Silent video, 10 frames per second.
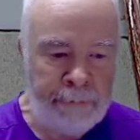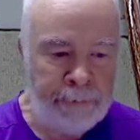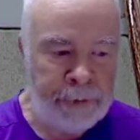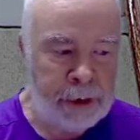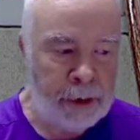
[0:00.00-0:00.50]

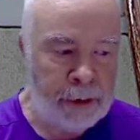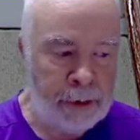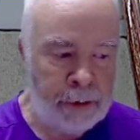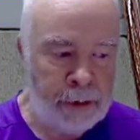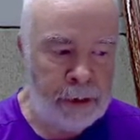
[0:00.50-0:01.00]
So
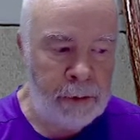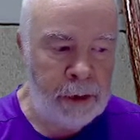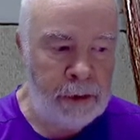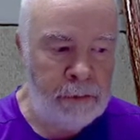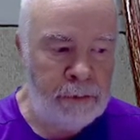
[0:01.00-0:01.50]
you
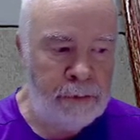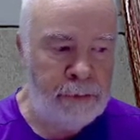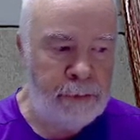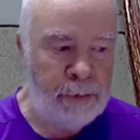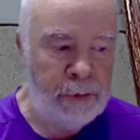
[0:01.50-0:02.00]
wouldn't,
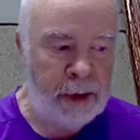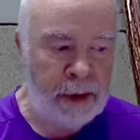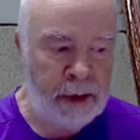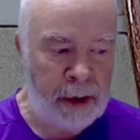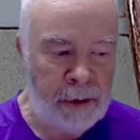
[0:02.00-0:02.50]

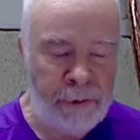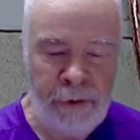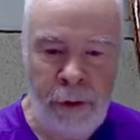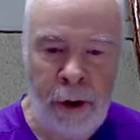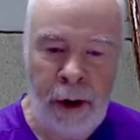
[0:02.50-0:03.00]
if
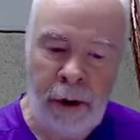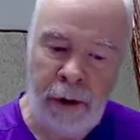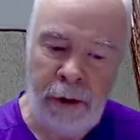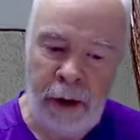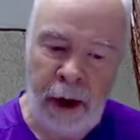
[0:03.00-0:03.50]
you were
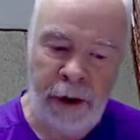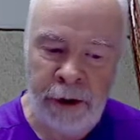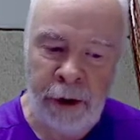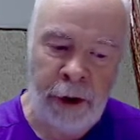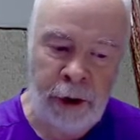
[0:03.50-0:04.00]
the other
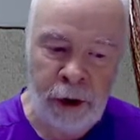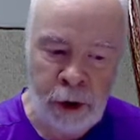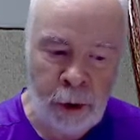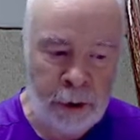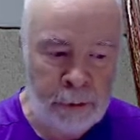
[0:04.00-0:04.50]
side of the
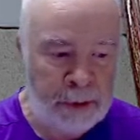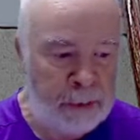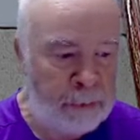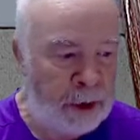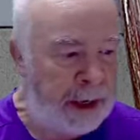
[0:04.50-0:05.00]
short, it'd be
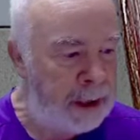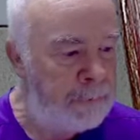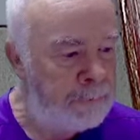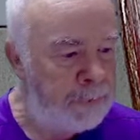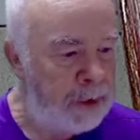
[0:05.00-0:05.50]
black.
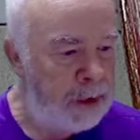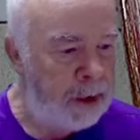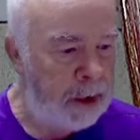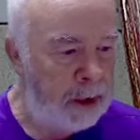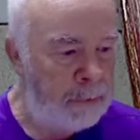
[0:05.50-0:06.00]

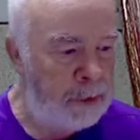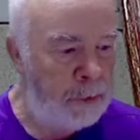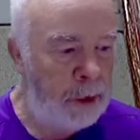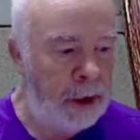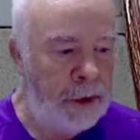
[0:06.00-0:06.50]
But
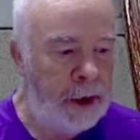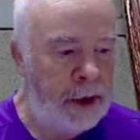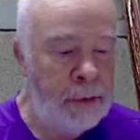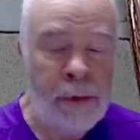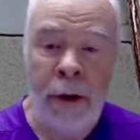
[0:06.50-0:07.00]
right there,
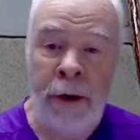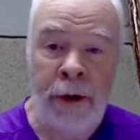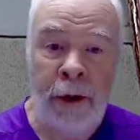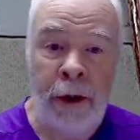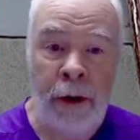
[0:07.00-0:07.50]
you're probably
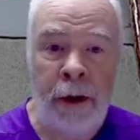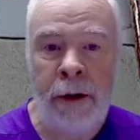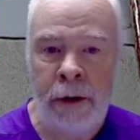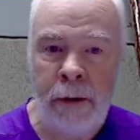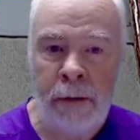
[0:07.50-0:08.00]
seeing
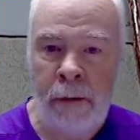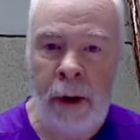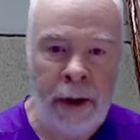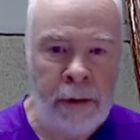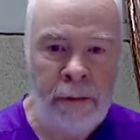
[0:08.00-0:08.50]
nice
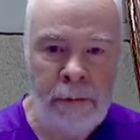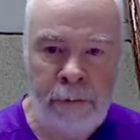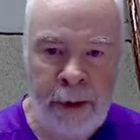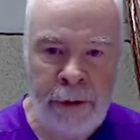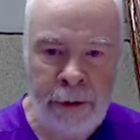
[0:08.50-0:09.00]
white
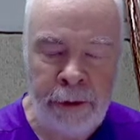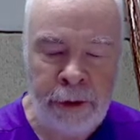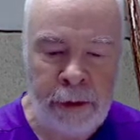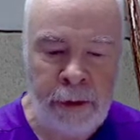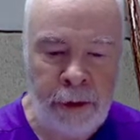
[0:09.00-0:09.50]
pixels
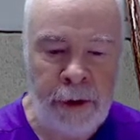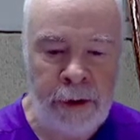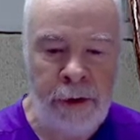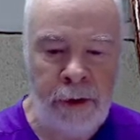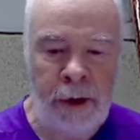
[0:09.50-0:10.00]
and not
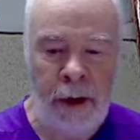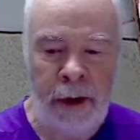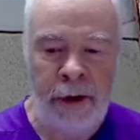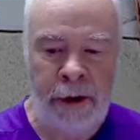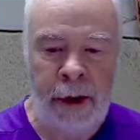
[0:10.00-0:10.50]
necessarily
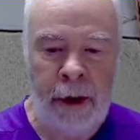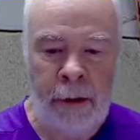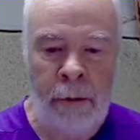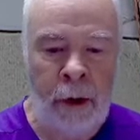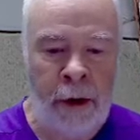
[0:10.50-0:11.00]
understanding
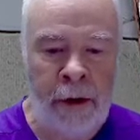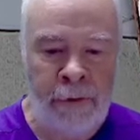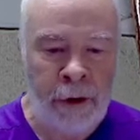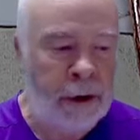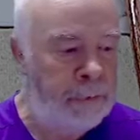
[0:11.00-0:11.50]
why you've
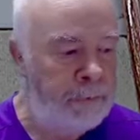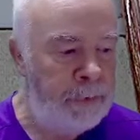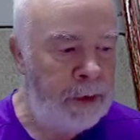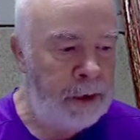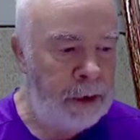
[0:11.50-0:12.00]
got
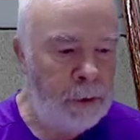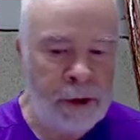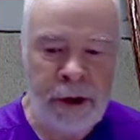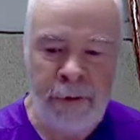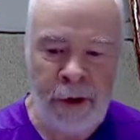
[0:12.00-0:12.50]
the
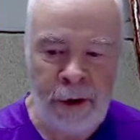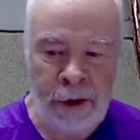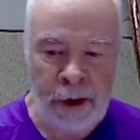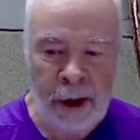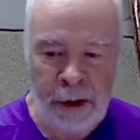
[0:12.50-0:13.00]
rest of it as a
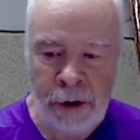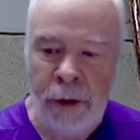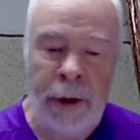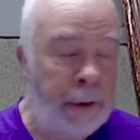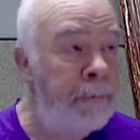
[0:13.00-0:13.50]
dark
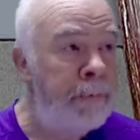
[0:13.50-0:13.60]
string.